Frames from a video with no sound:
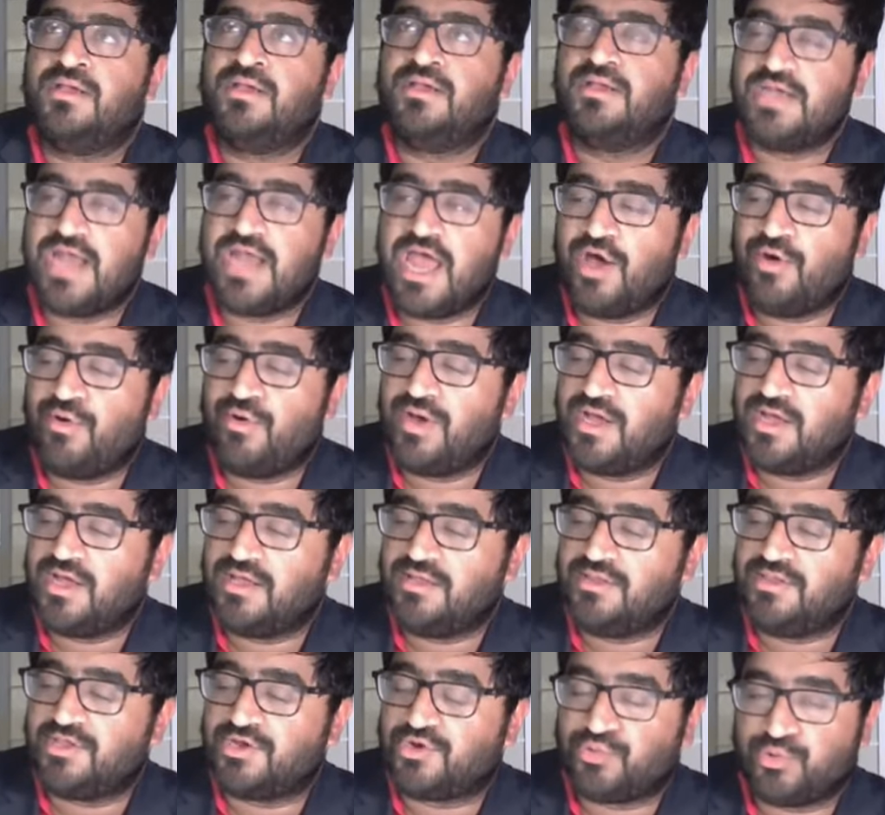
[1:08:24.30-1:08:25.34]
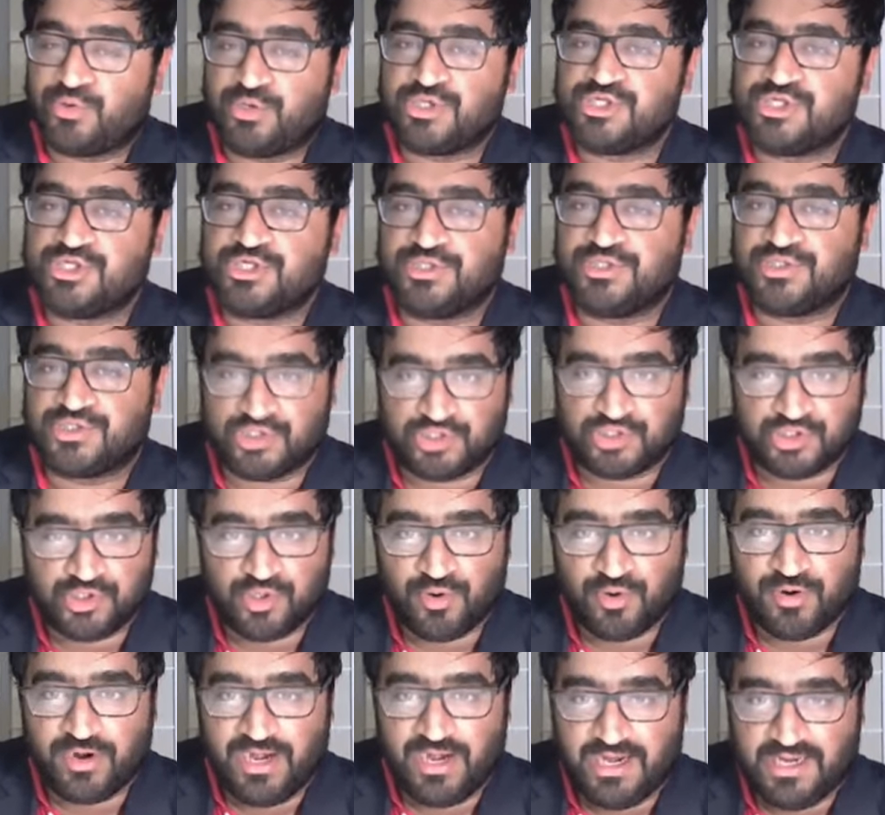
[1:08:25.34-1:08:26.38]
Now, the Christian
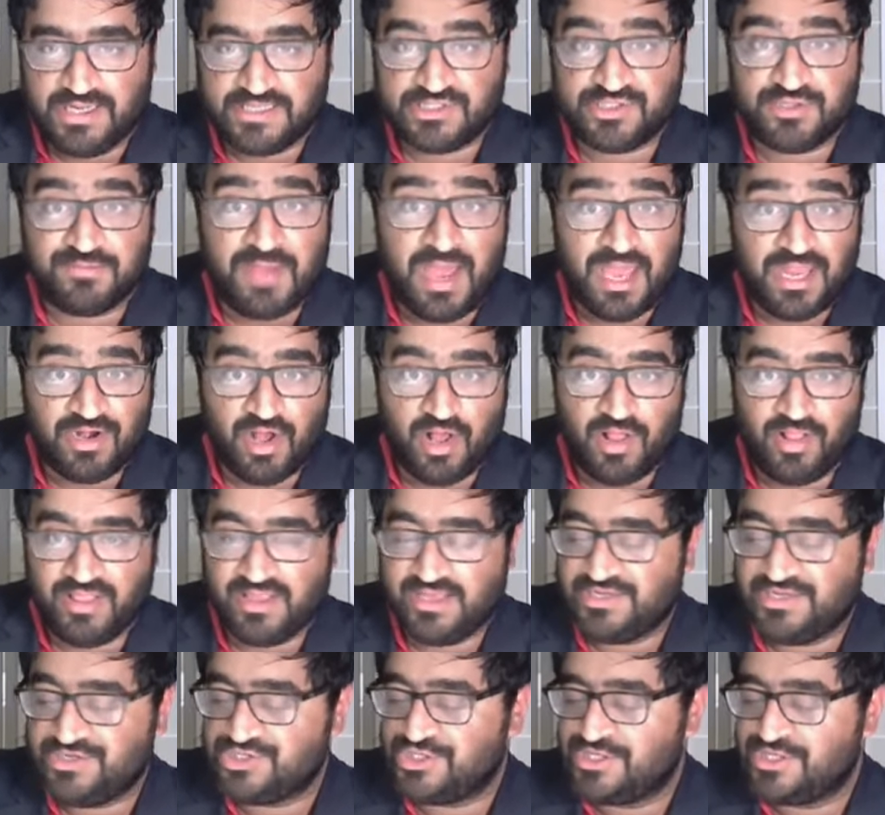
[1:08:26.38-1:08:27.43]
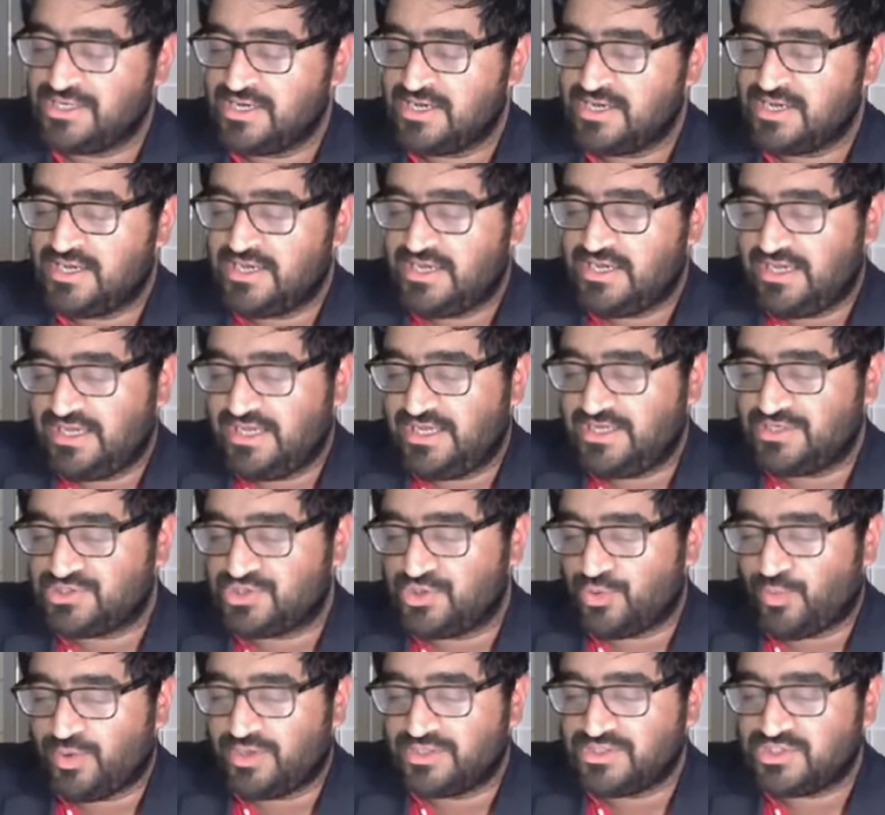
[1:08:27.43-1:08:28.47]
story, to my knowledge, is the
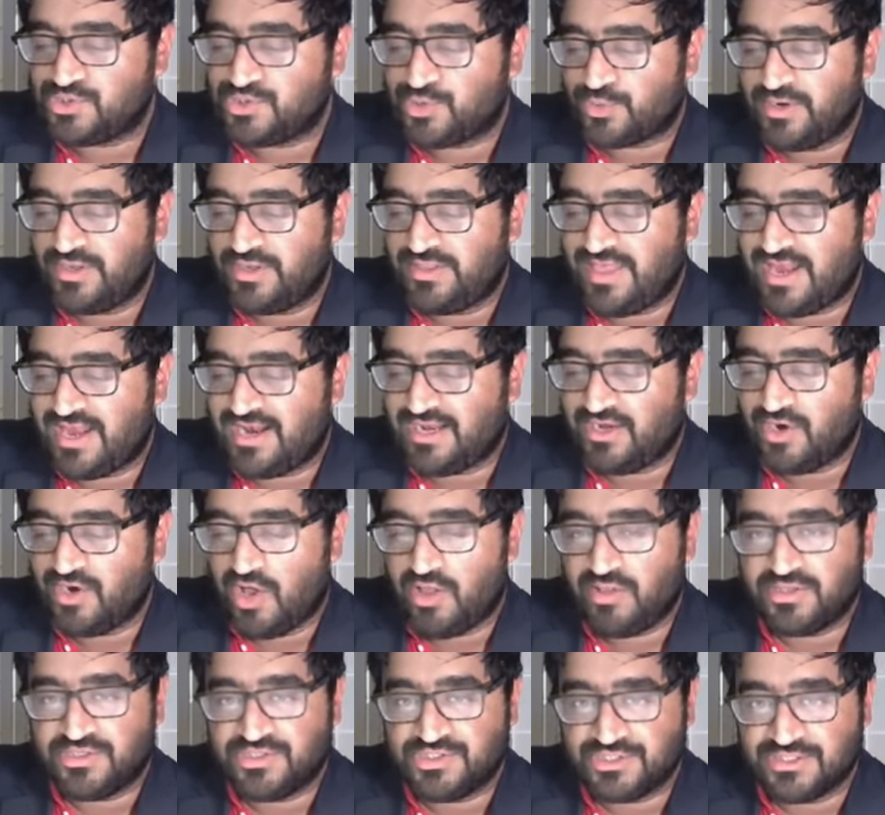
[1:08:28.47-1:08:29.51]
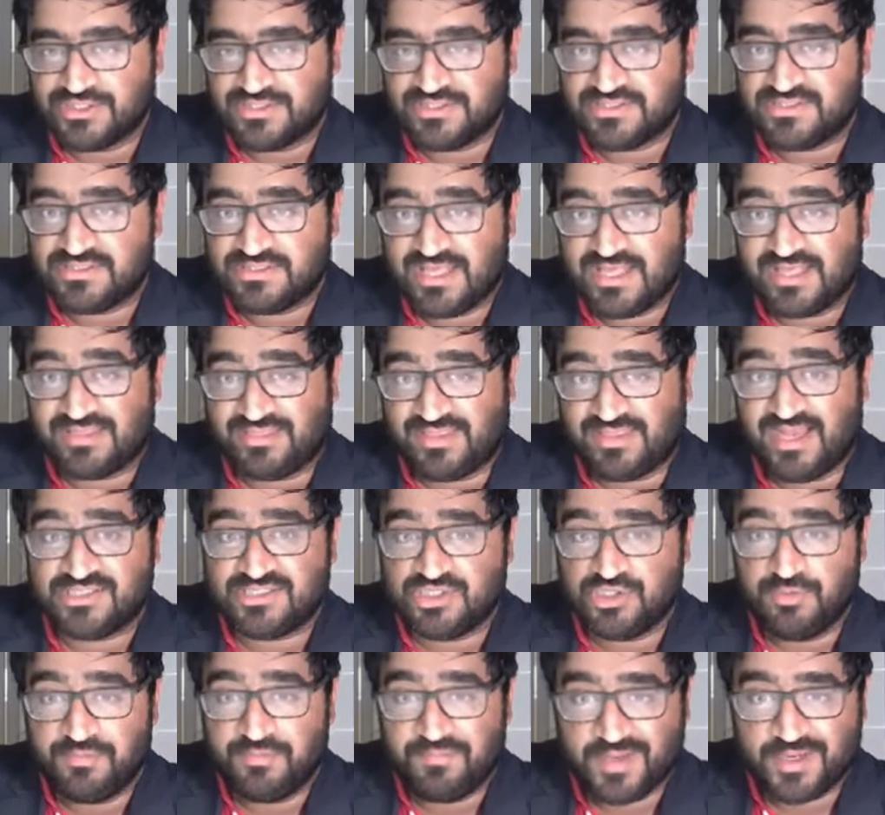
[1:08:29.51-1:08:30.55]
one story that acknowledges that
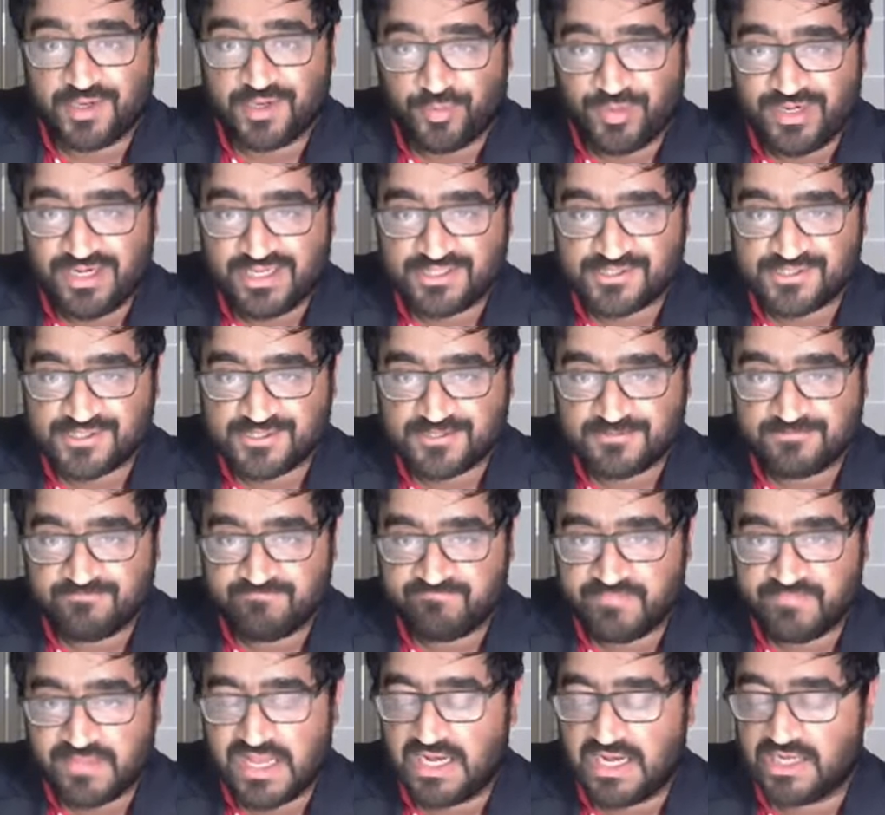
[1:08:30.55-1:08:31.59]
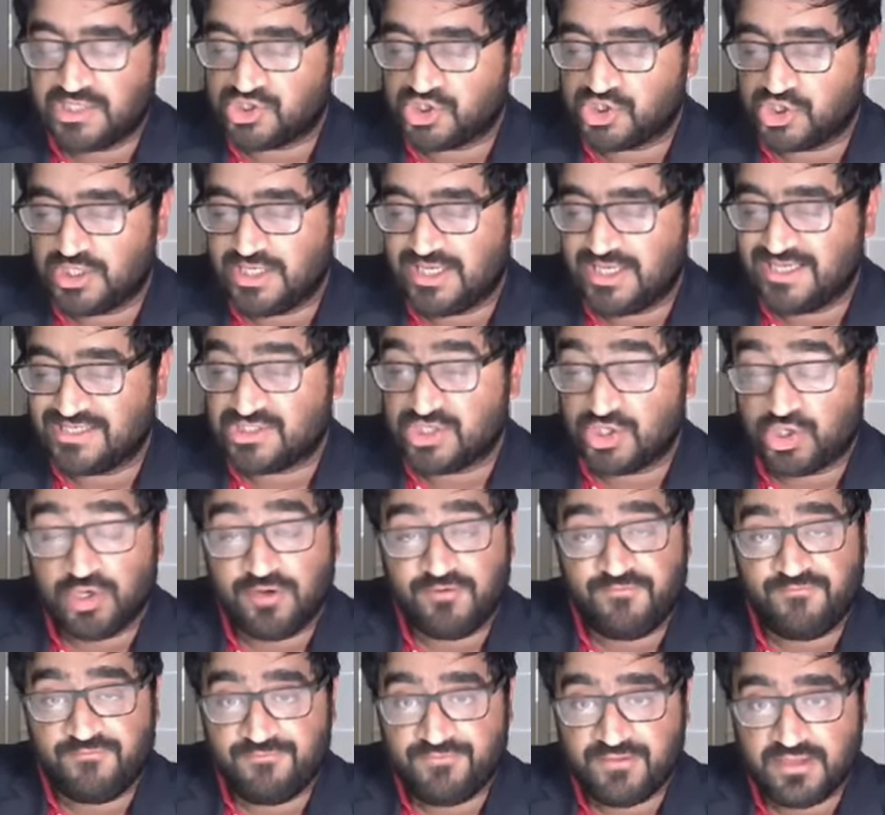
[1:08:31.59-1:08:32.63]
that's ubiquitous and is a, is a good
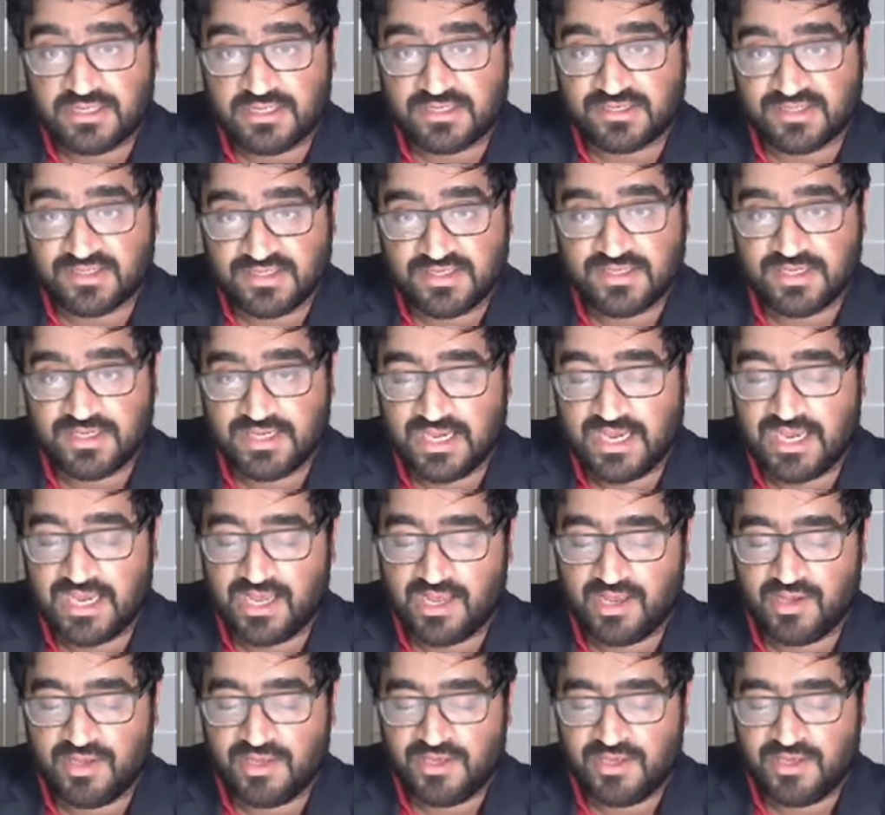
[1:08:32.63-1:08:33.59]
fit uh,